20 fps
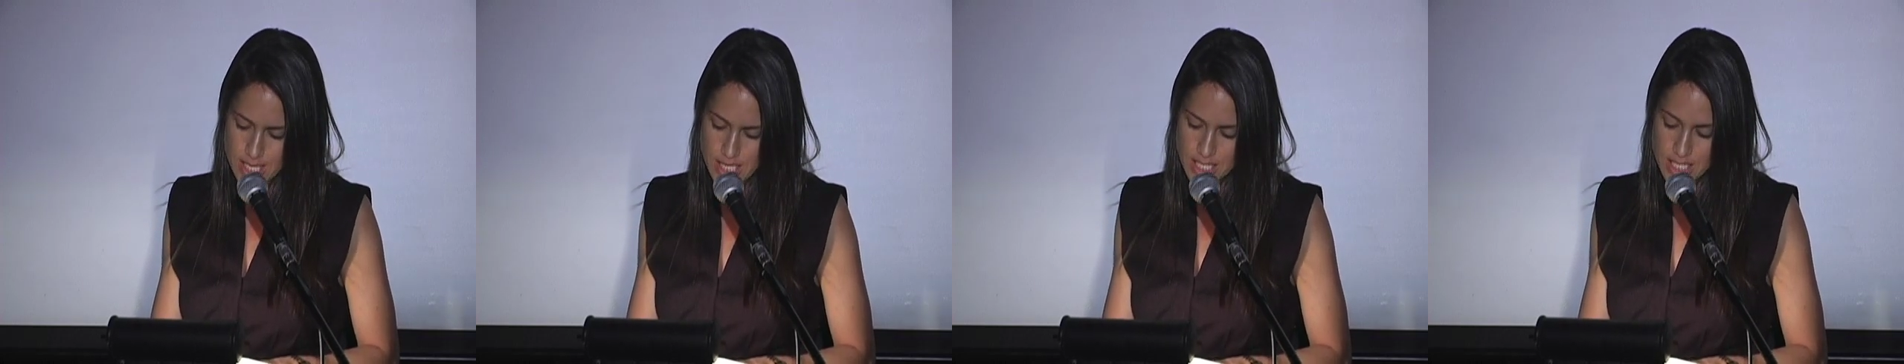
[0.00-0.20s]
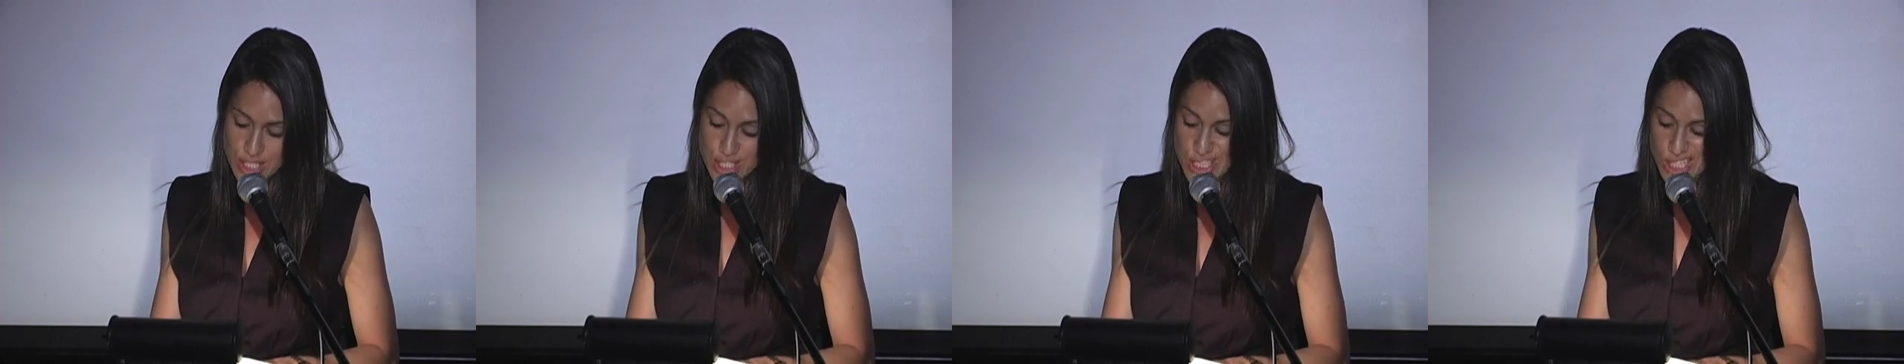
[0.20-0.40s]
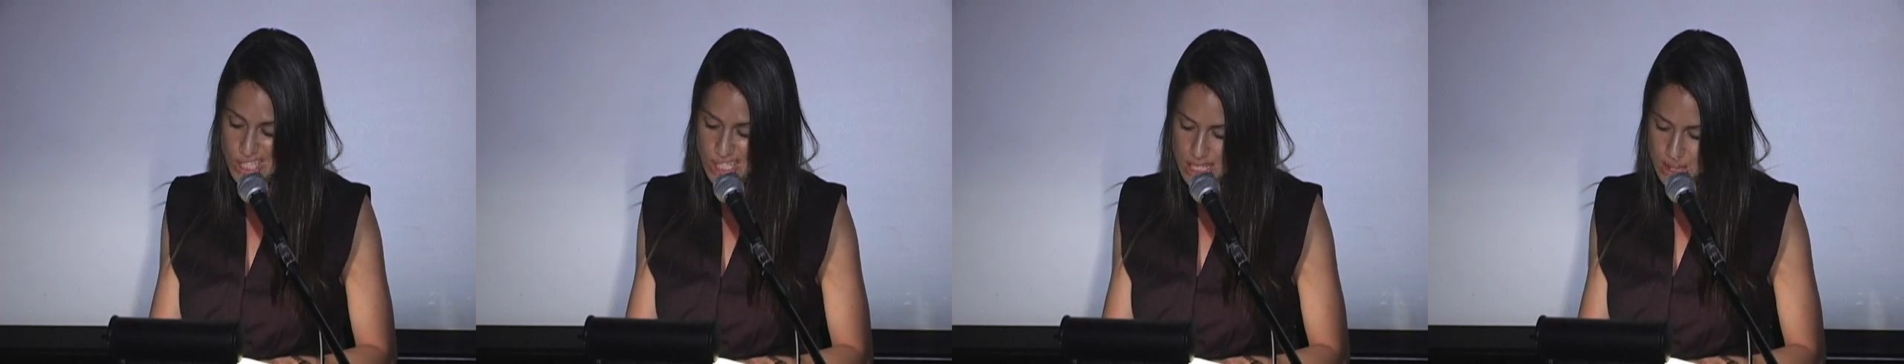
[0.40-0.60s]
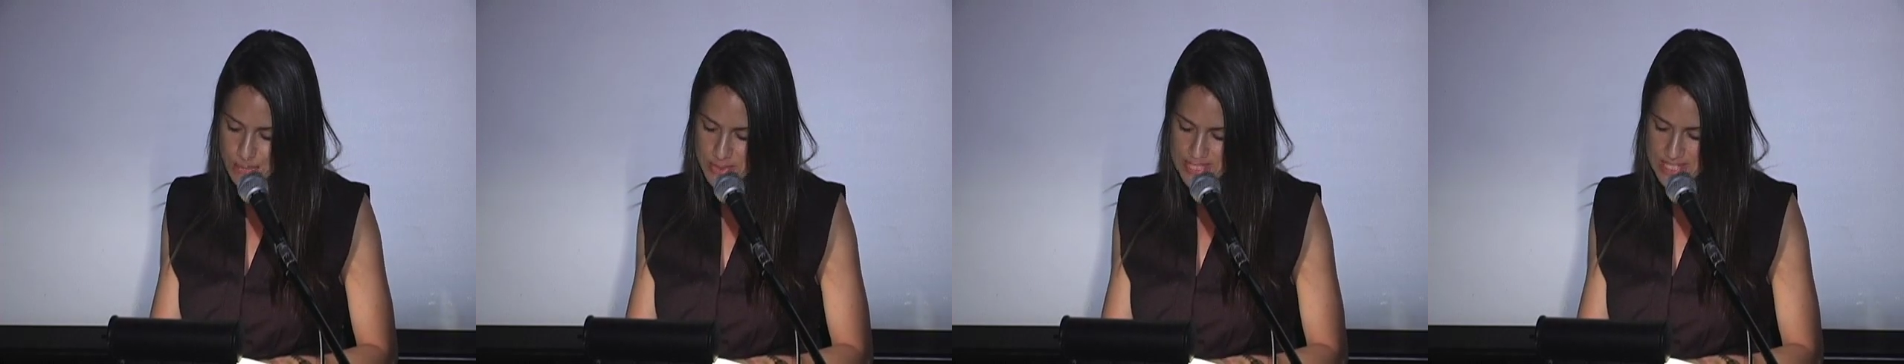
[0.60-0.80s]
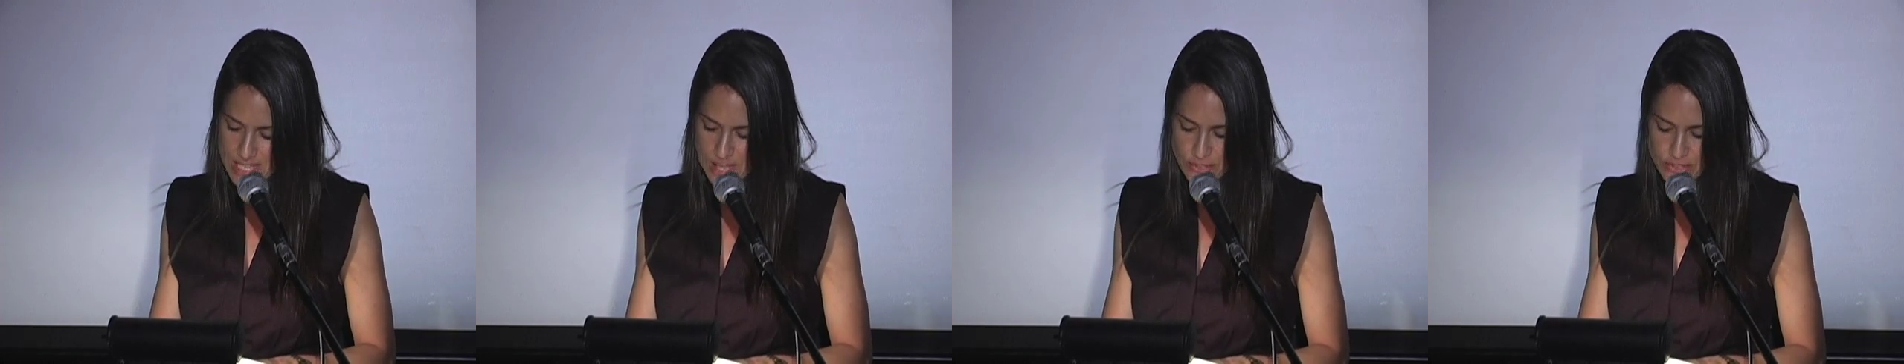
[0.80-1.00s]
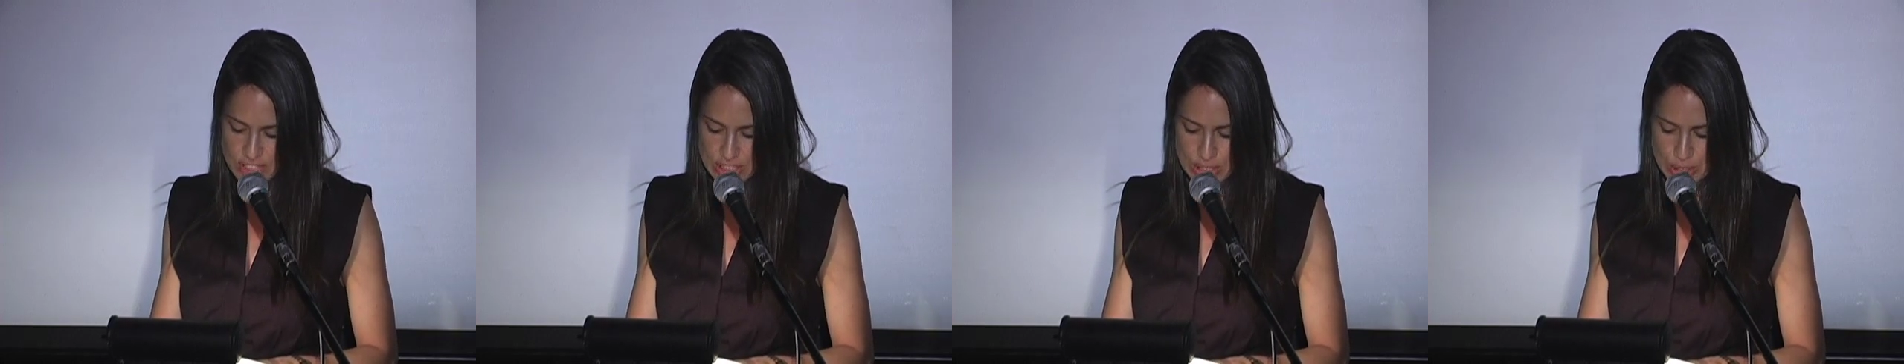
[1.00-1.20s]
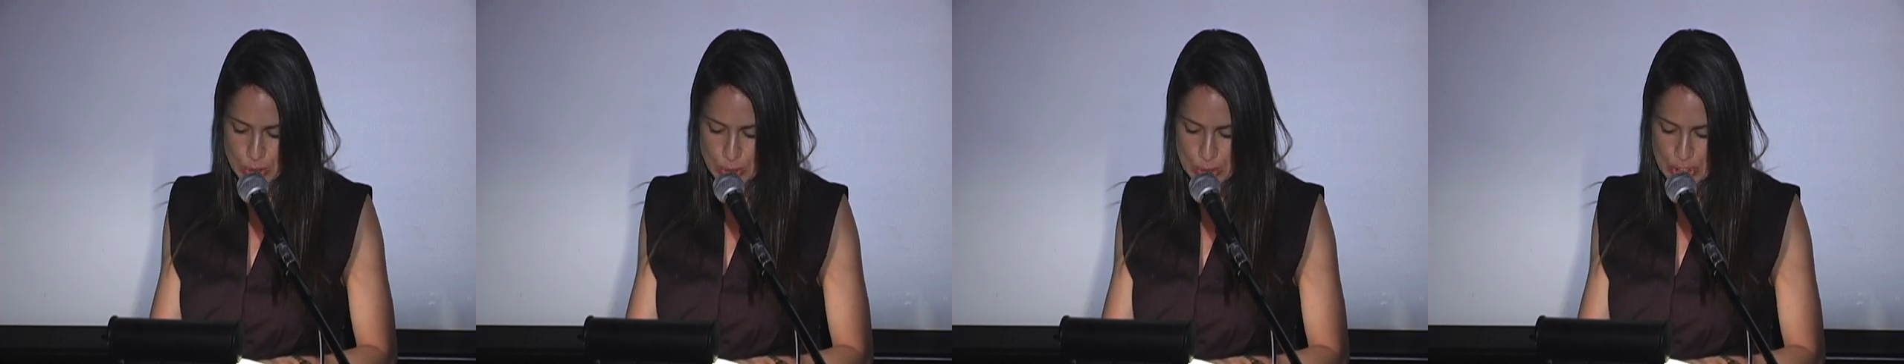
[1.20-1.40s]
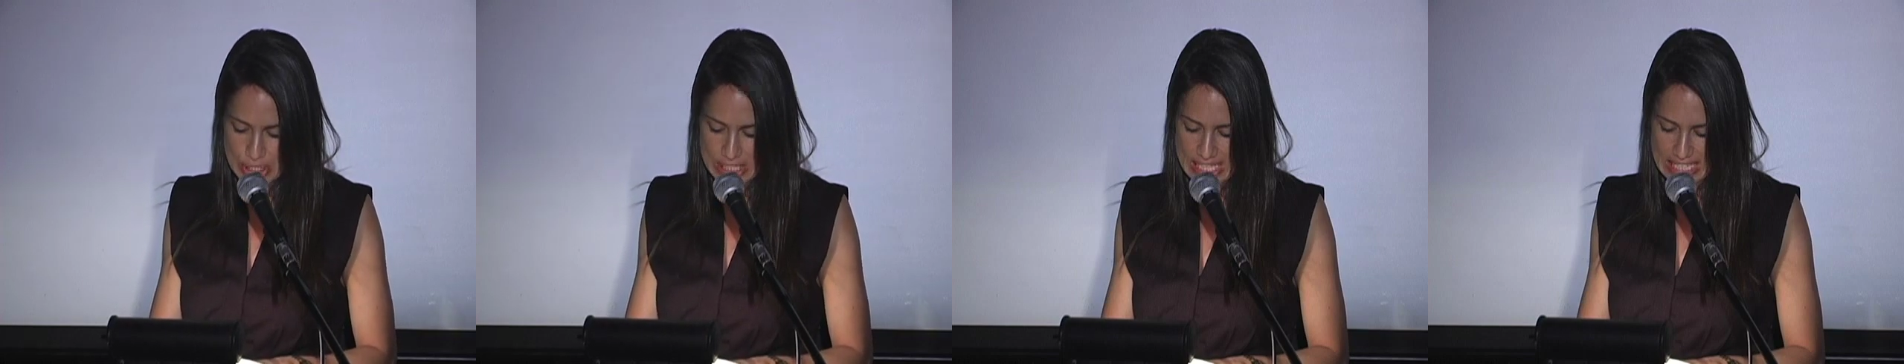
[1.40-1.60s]
Can she keep a self
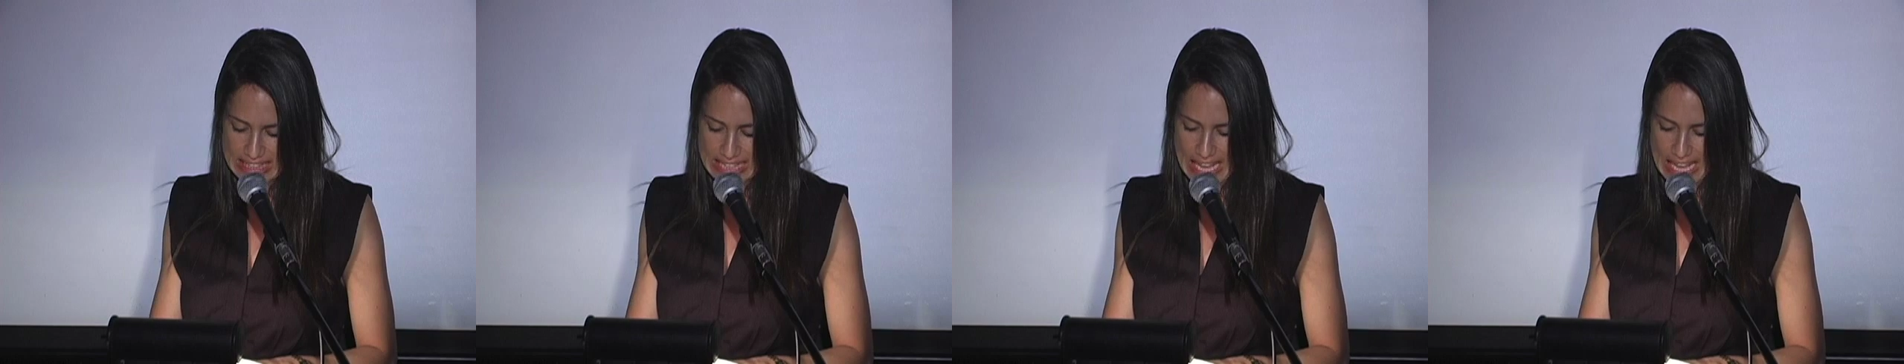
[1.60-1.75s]
delusion like